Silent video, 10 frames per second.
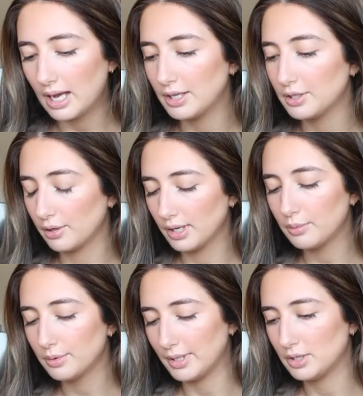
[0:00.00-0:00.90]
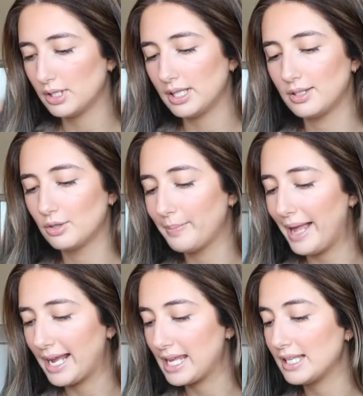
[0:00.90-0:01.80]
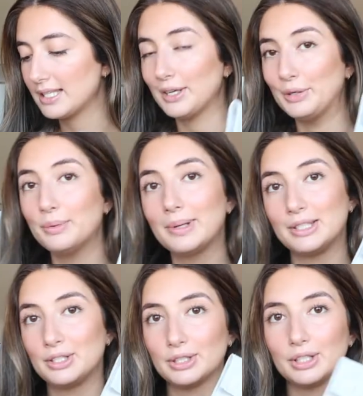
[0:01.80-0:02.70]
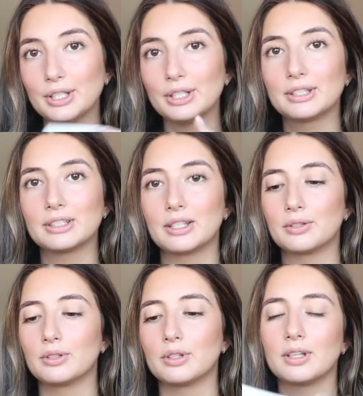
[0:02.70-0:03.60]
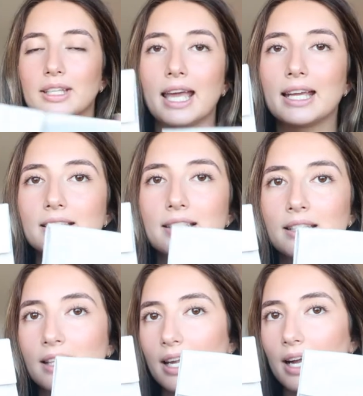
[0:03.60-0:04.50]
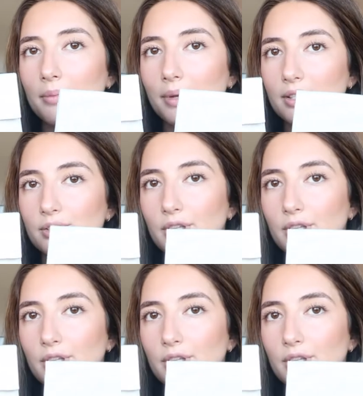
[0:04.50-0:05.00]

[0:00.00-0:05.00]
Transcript: I thought I would mention these little baggies. I always do. The little cases that they come in.